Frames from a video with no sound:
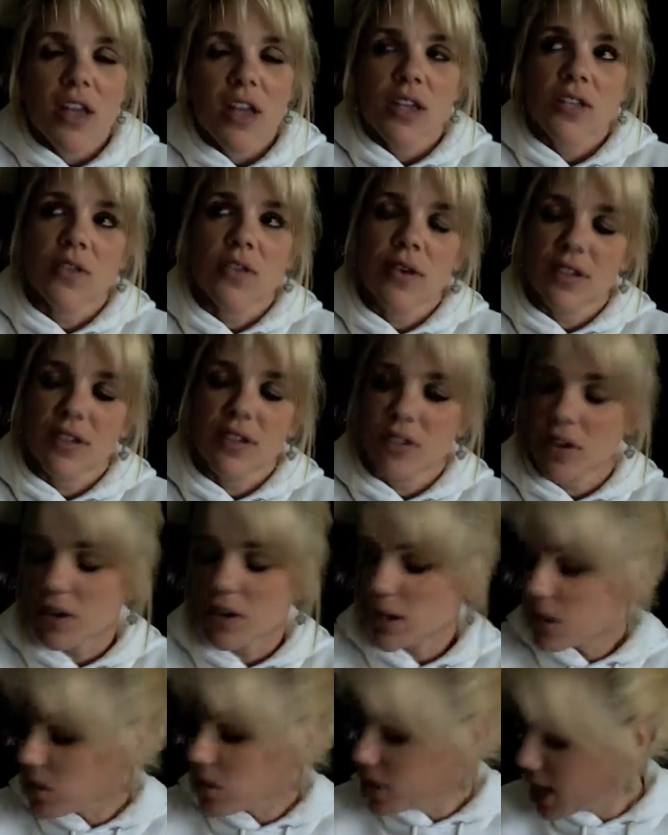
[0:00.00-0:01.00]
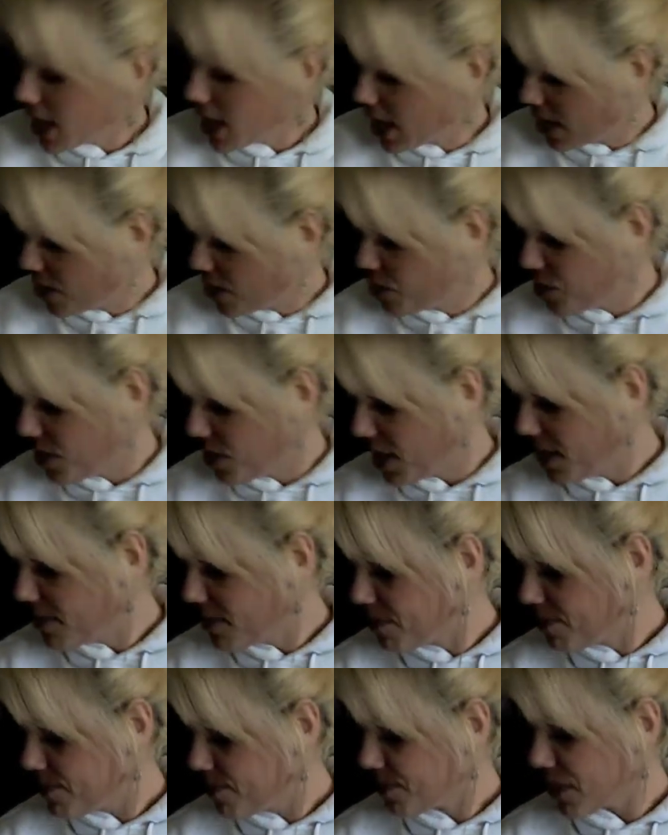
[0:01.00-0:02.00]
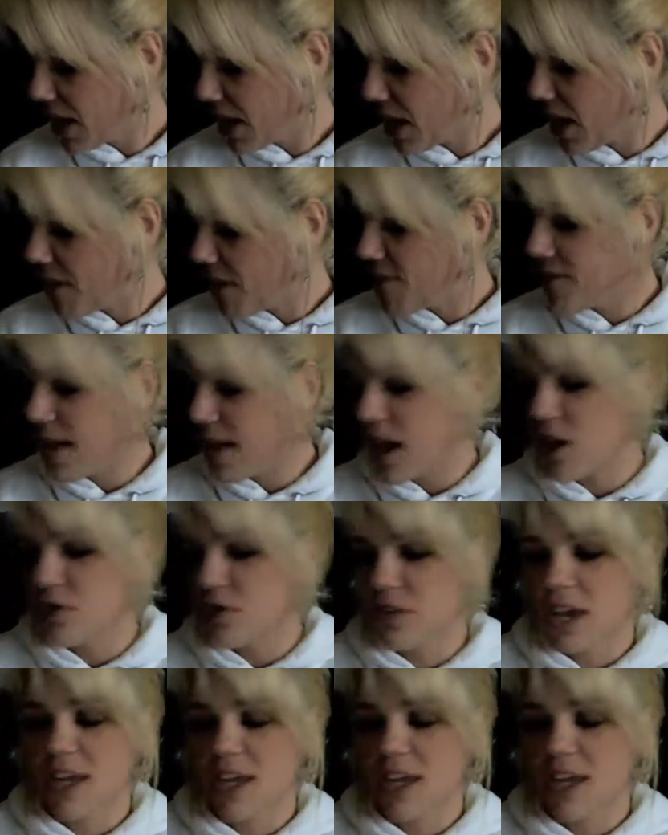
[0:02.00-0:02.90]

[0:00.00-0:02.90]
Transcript: So I started looking into it, and I found, I